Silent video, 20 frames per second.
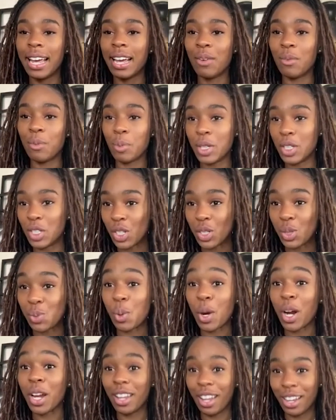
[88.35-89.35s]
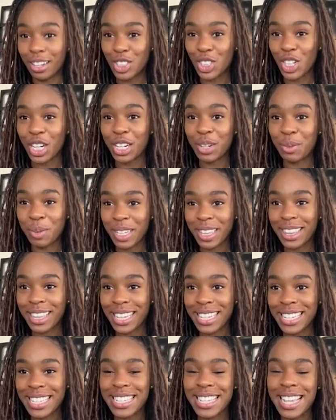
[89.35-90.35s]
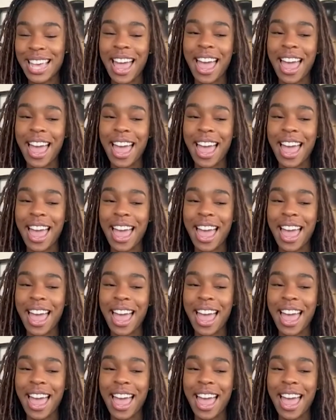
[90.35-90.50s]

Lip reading: we're launching with this.